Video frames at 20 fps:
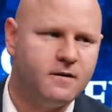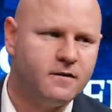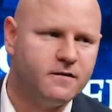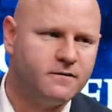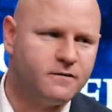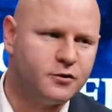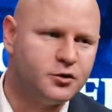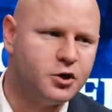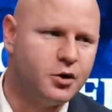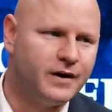
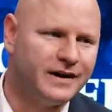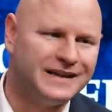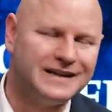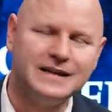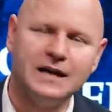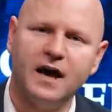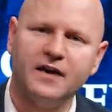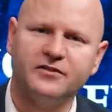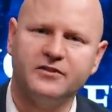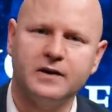for doing
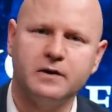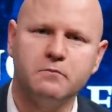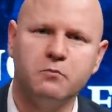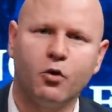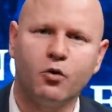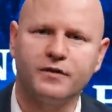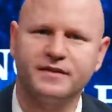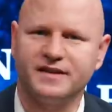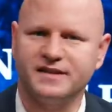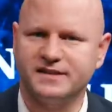nothing
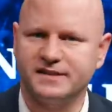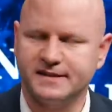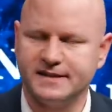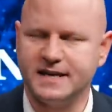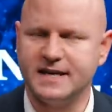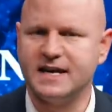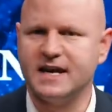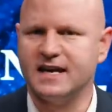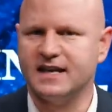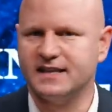more than
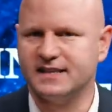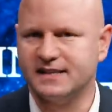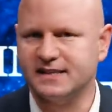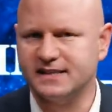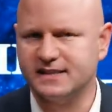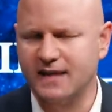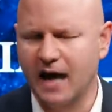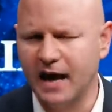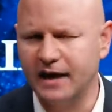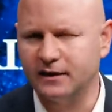seeking
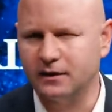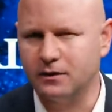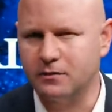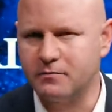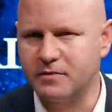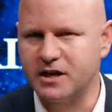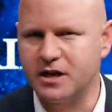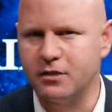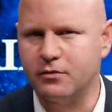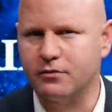
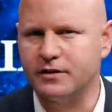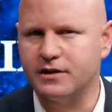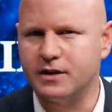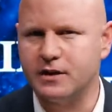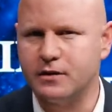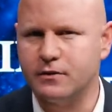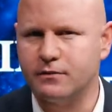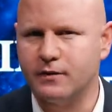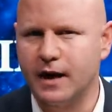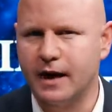asylum here in the
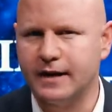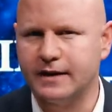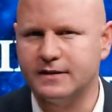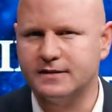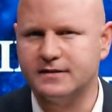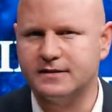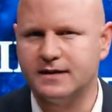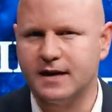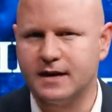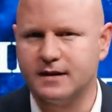United
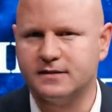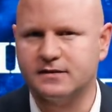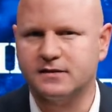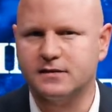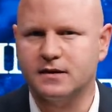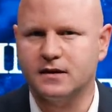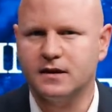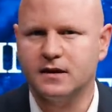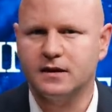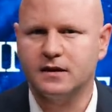States.
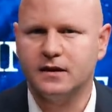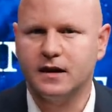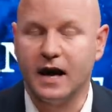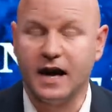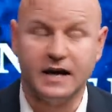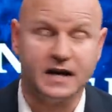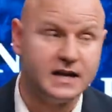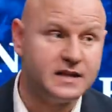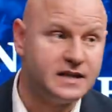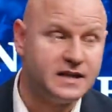
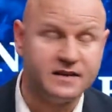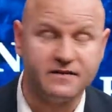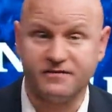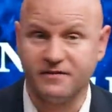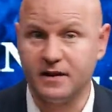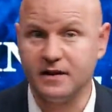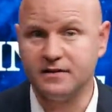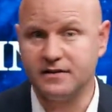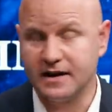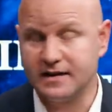And in the
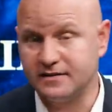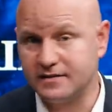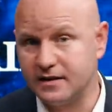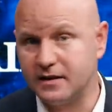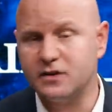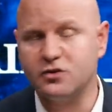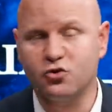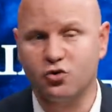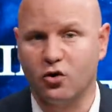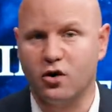event they
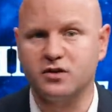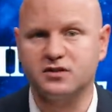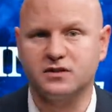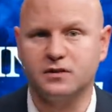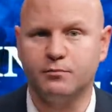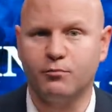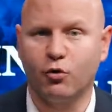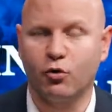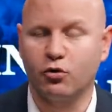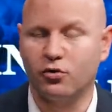did cross the
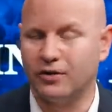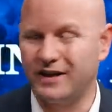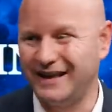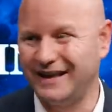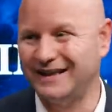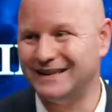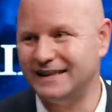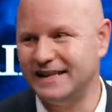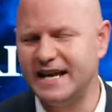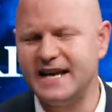border
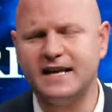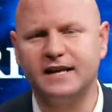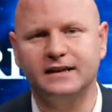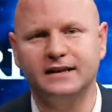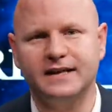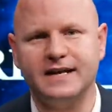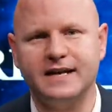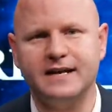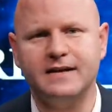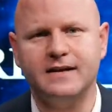
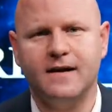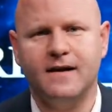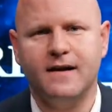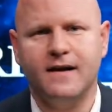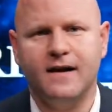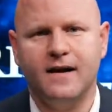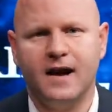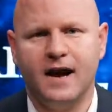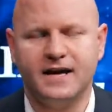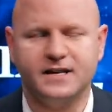illegally,
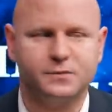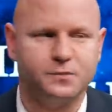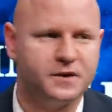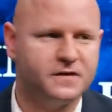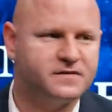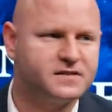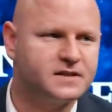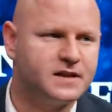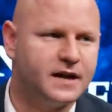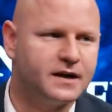as
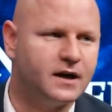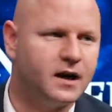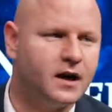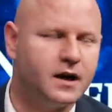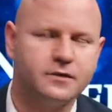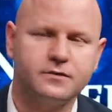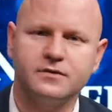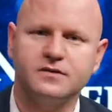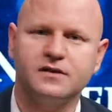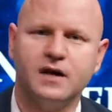we've said a
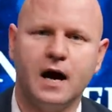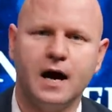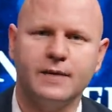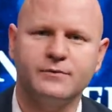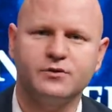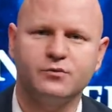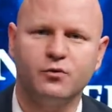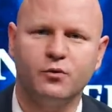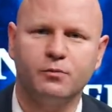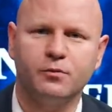hundred
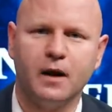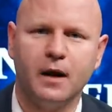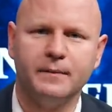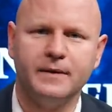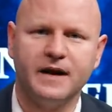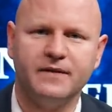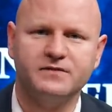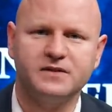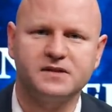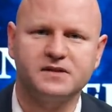times and we'll probably
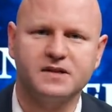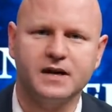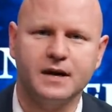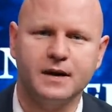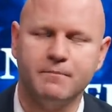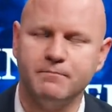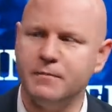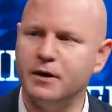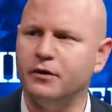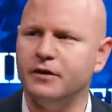have to say a
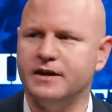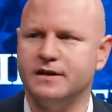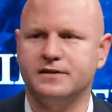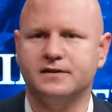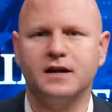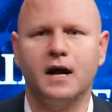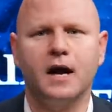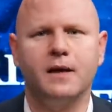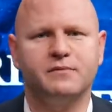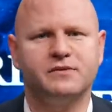million
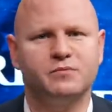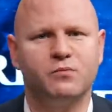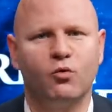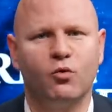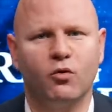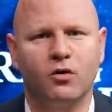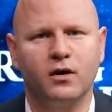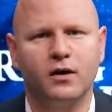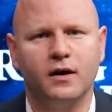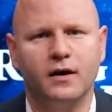times
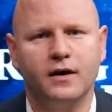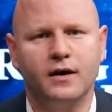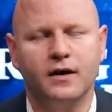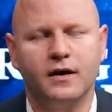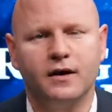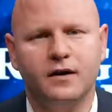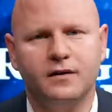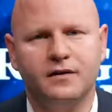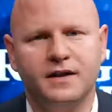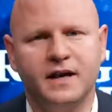more,
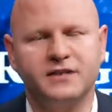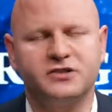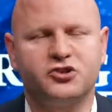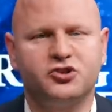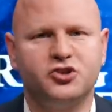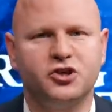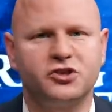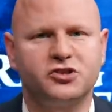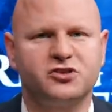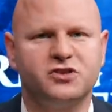that's
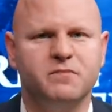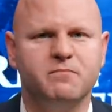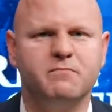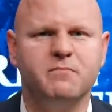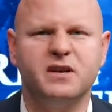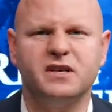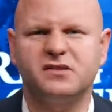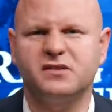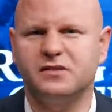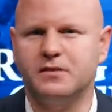just a
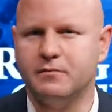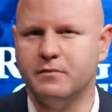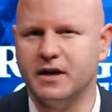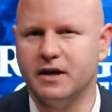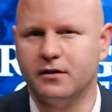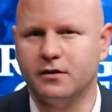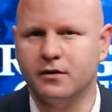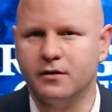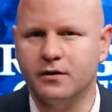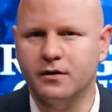
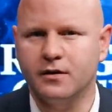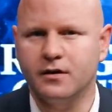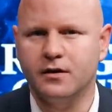misdemeanor.